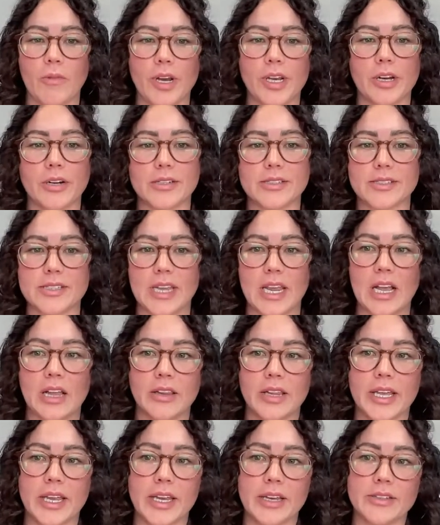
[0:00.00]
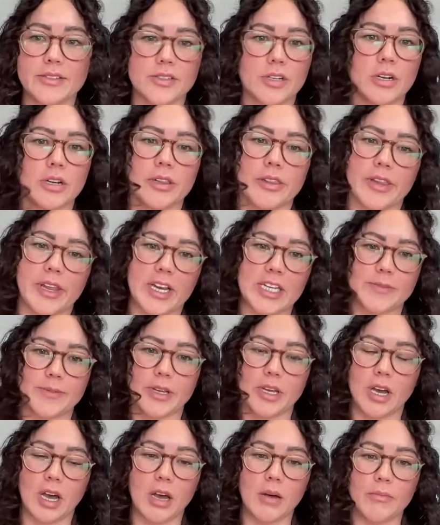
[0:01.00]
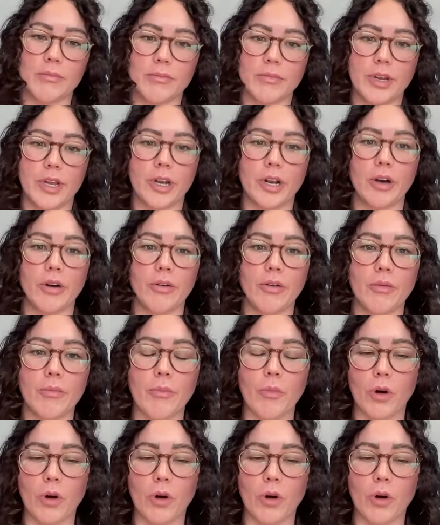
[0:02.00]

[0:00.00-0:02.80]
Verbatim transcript: when you're scaling, certain things become you know